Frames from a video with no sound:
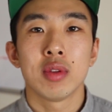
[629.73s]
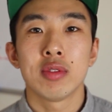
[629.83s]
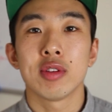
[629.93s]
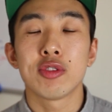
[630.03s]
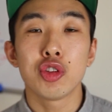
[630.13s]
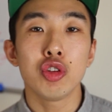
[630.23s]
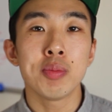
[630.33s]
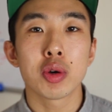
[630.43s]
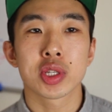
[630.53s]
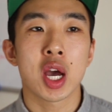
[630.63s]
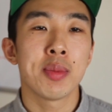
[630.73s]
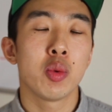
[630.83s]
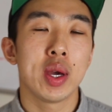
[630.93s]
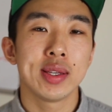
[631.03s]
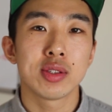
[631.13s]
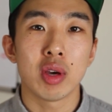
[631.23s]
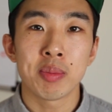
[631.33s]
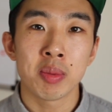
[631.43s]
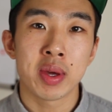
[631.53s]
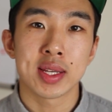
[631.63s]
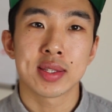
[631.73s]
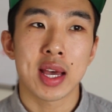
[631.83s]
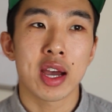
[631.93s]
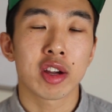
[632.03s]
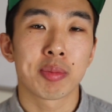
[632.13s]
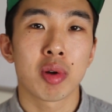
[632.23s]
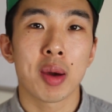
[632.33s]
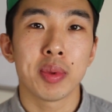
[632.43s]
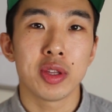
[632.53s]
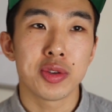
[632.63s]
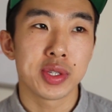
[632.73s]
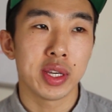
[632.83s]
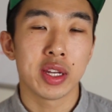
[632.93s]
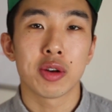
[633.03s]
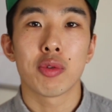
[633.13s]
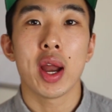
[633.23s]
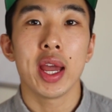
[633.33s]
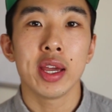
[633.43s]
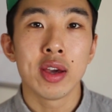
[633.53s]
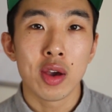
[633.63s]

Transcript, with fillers: The two most common ways to implement a stack are probably using an array